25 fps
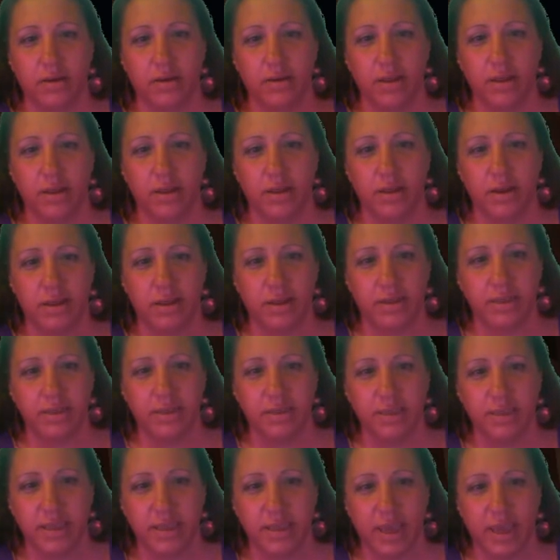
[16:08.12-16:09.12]
and look, there's a
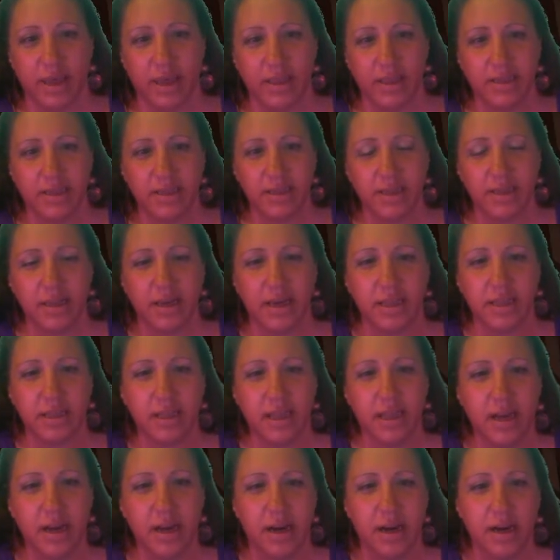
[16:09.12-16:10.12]
skeleton out
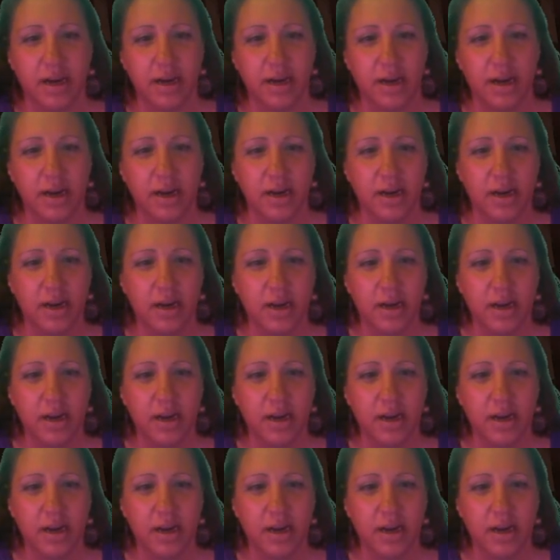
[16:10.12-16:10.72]
there.